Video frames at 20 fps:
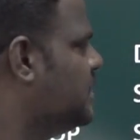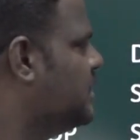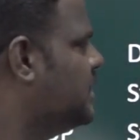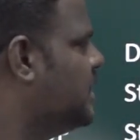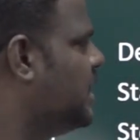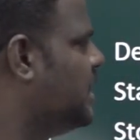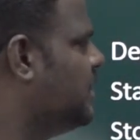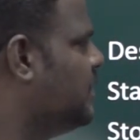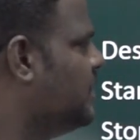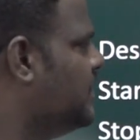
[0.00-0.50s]

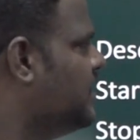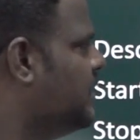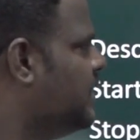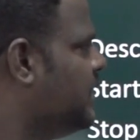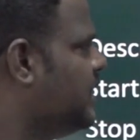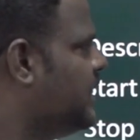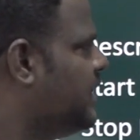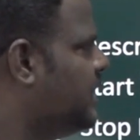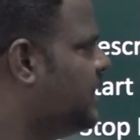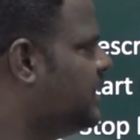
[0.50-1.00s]
Then
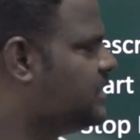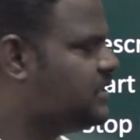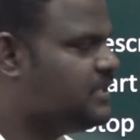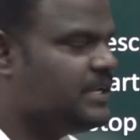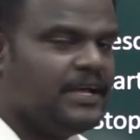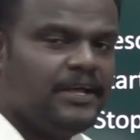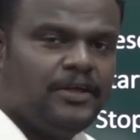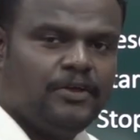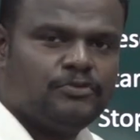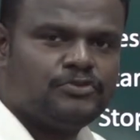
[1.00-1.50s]
it is
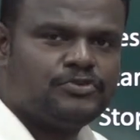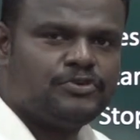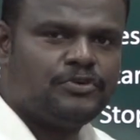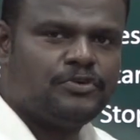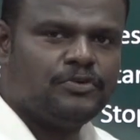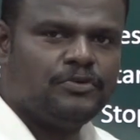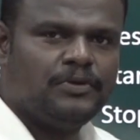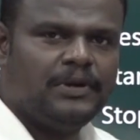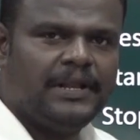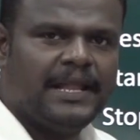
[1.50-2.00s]
used
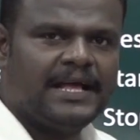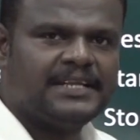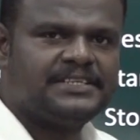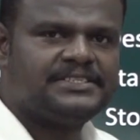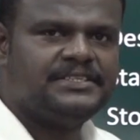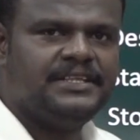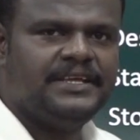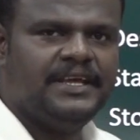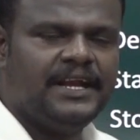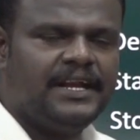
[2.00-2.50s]
to latch
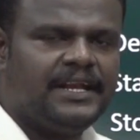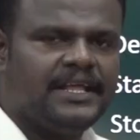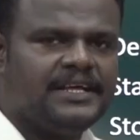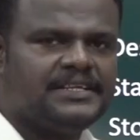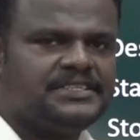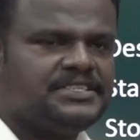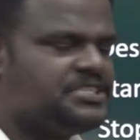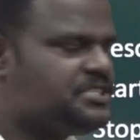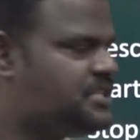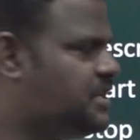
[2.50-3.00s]
the
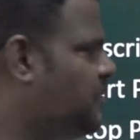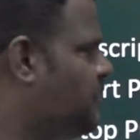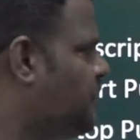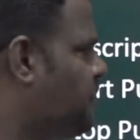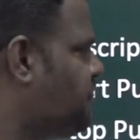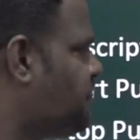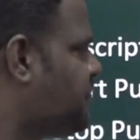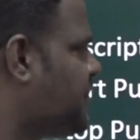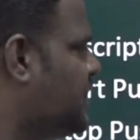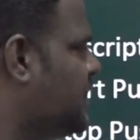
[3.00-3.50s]
entire
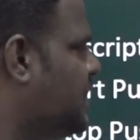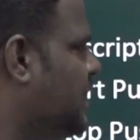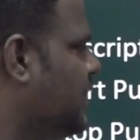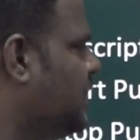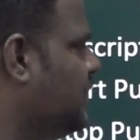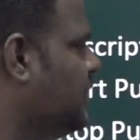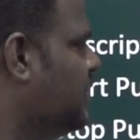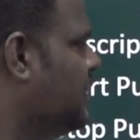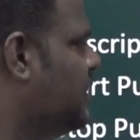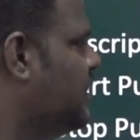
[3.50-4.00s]
system.
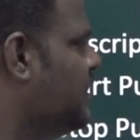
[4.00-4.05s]
Then